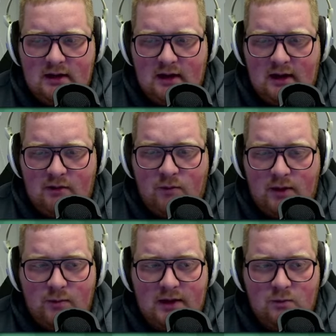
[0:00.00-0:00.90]
I want to
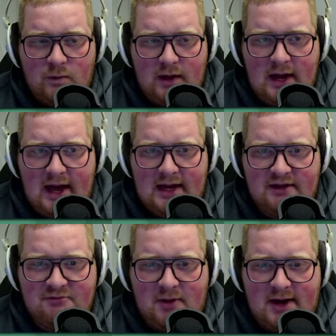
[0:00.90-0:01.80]
win in one hand
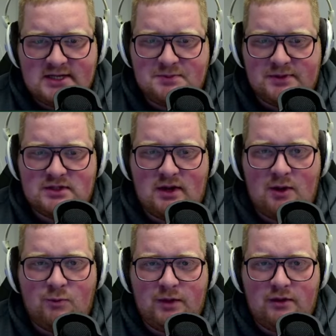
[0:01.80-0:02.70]
if possible. So I
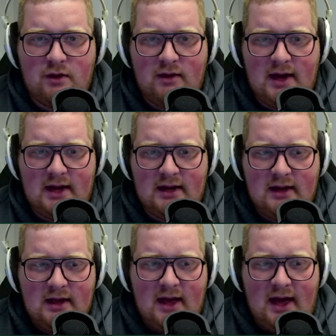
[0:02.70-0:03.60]
will go ahead
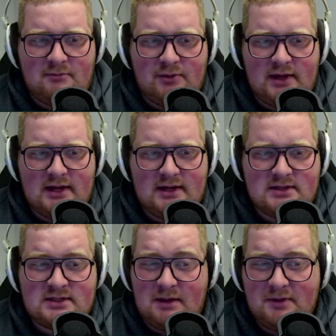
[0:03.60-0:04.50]
and play
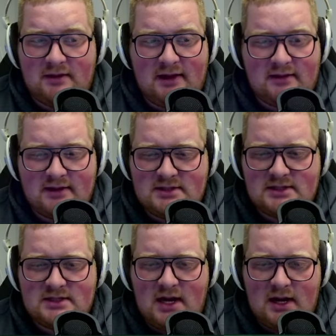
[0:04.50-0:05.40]
something like this.
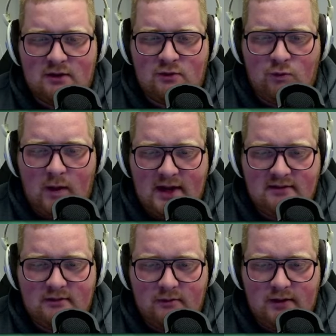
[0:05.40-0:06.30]
It's not
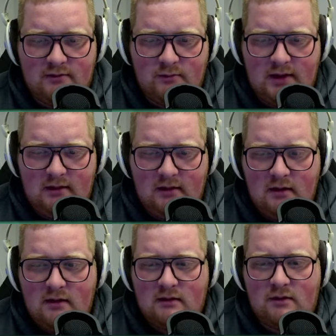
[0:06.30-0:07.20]
quite going to win.
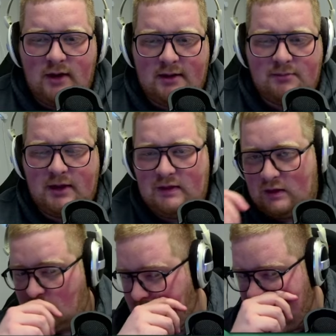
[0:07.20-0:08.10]
Go ahead and play the
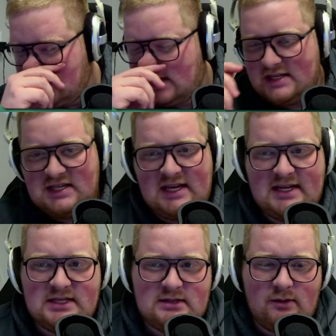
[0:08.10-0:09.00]
queens. This
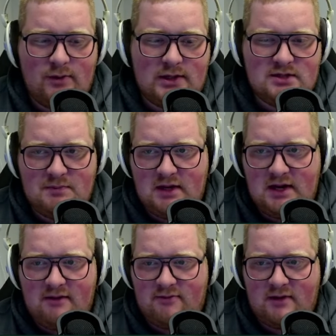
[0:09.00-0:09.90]
is going to be
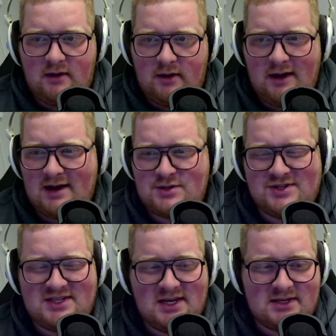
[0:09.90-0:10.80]
enough. We're going to earn an extra
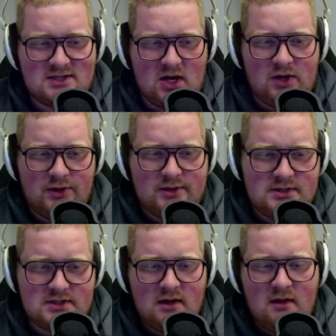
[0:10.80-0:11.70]

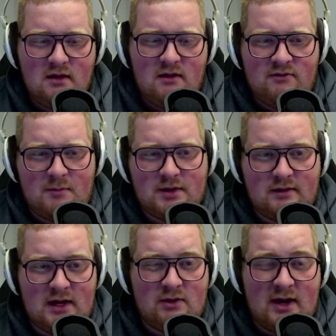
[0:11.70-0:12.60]
$6 from our
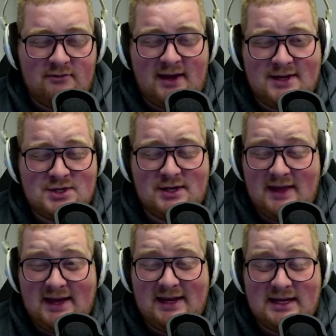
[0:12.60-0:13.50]
delayed gratification, and
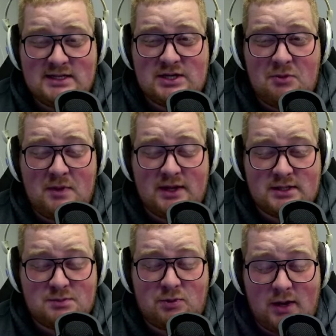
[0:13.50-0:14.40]
that is our
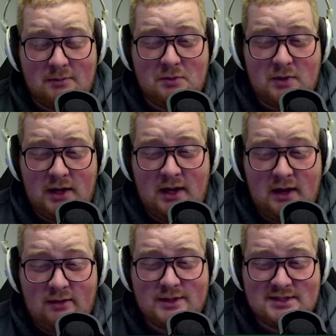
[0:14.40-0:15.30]
biggest problem right
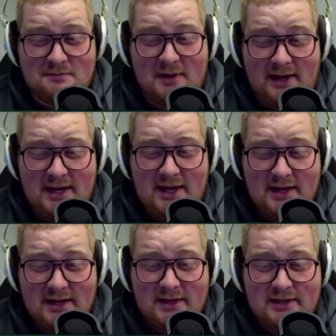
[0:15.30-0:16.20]
now, is money.
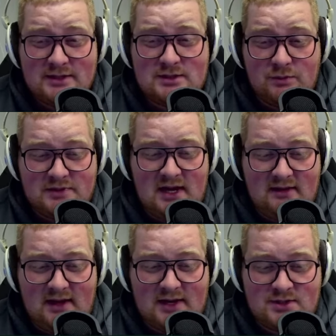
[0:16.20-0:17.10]
So we'll take
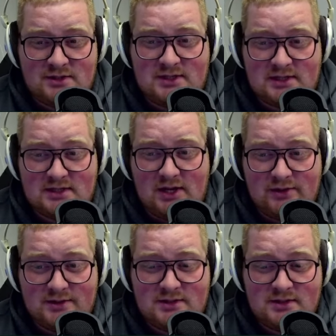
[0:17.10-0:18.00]
the extra
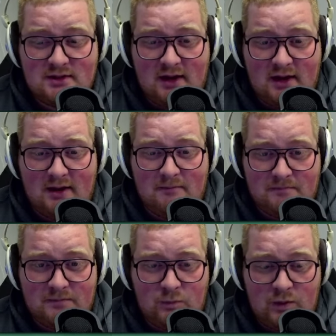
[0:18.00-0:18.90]
$6.
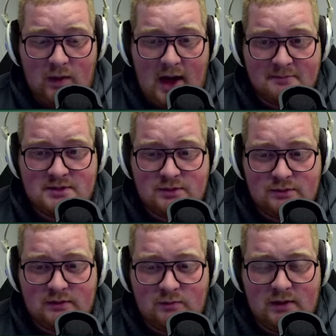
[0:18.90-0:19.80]
We
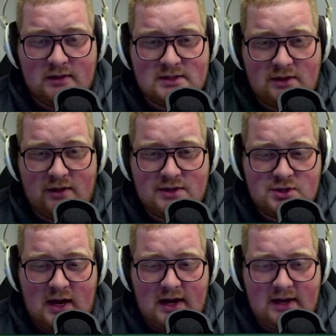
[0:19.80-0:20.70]
absolutely will. Let's go ahead and
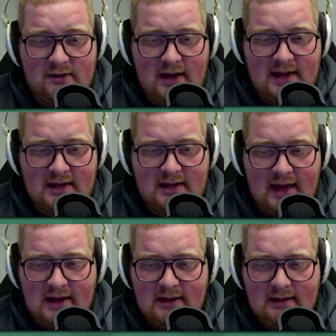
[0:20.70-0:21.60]
try it out
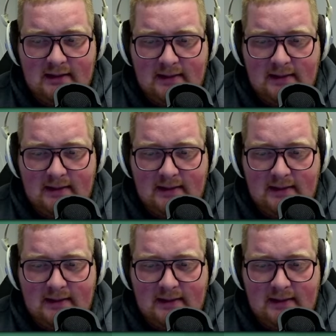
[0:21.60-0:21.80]
again.